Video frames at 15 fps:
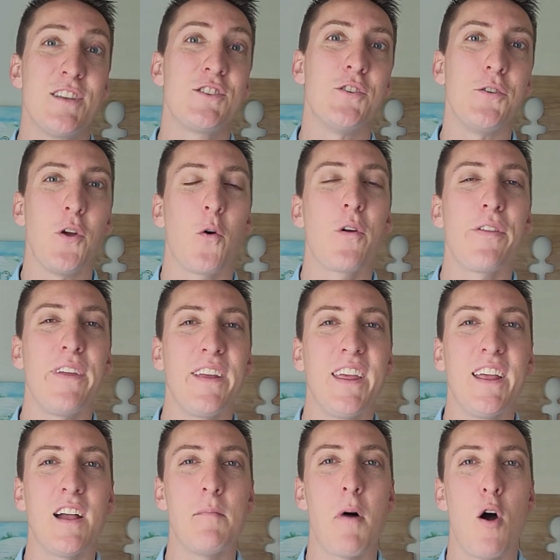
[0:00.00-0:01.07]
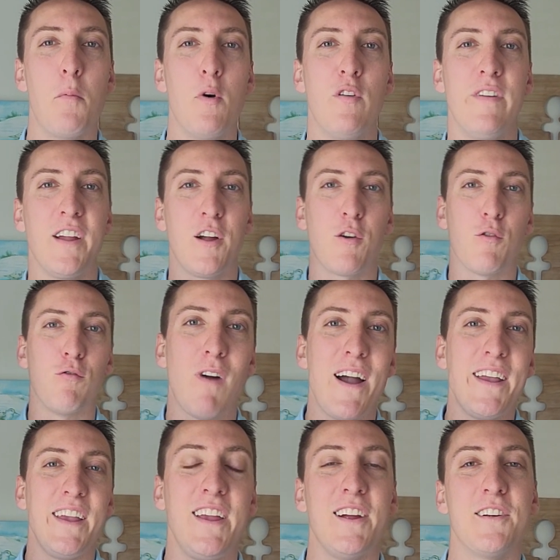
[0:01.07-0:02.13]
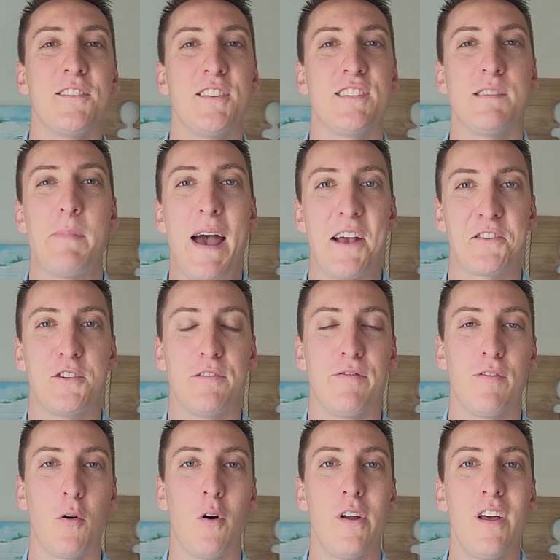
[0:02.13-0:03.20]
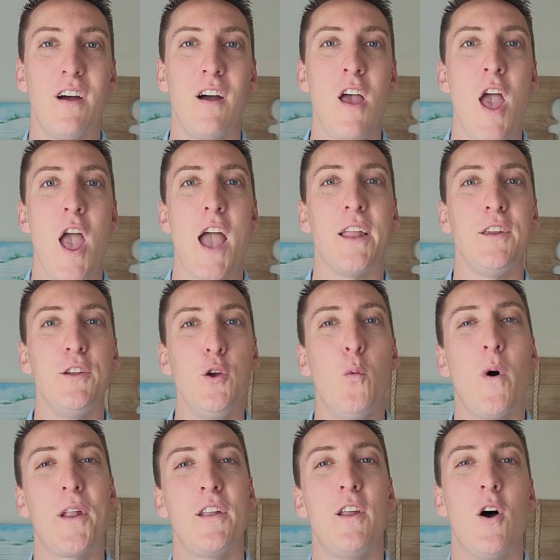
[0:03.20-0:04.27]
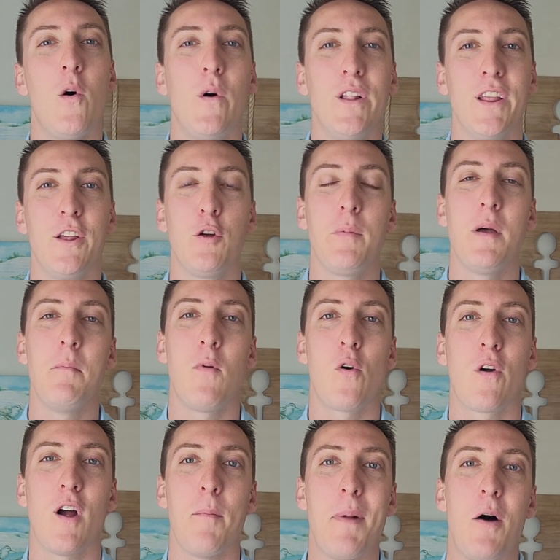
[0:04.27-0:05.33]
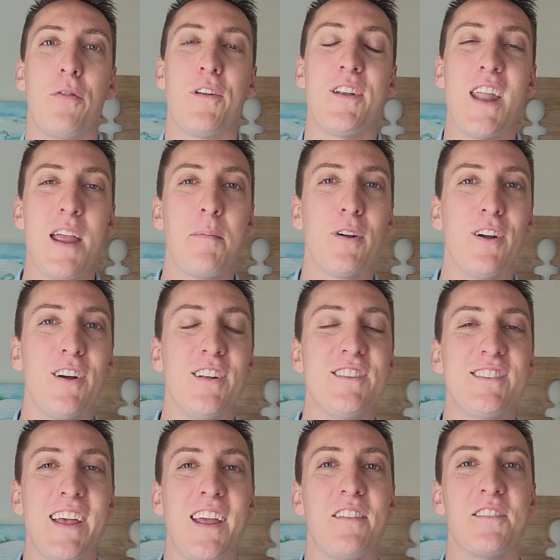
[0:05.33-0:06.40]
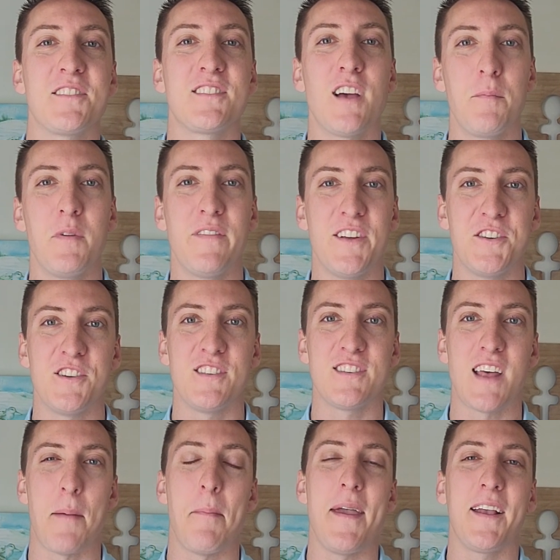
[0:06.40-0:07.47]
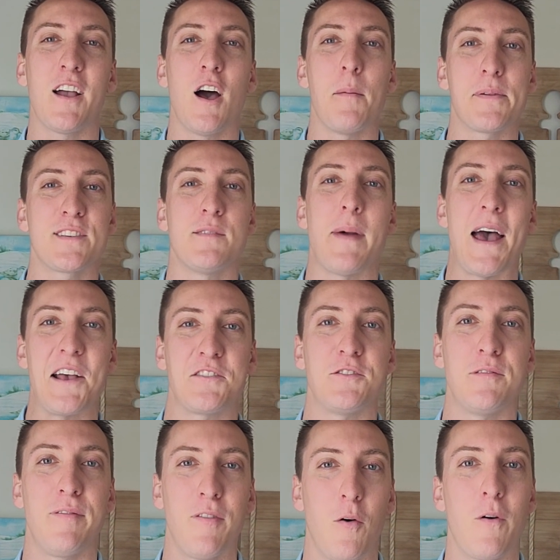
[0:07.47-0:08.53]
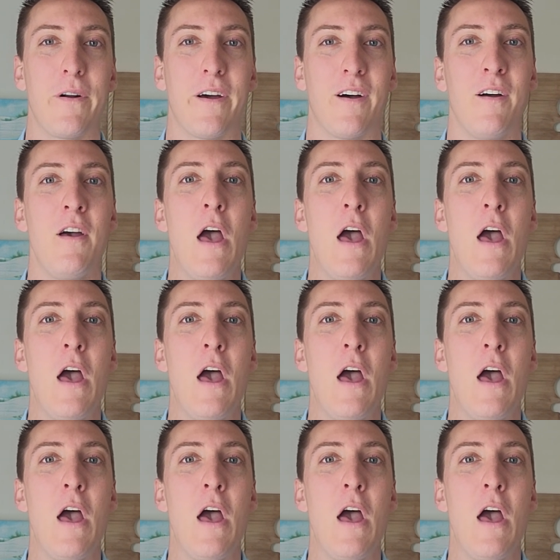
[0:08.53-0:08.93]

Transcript: So you're thinking about moving right here to Sebastian, Florida, and you want to know a little bit more about the neighborhoods and the subdivisions that make up Sebastian, Florida.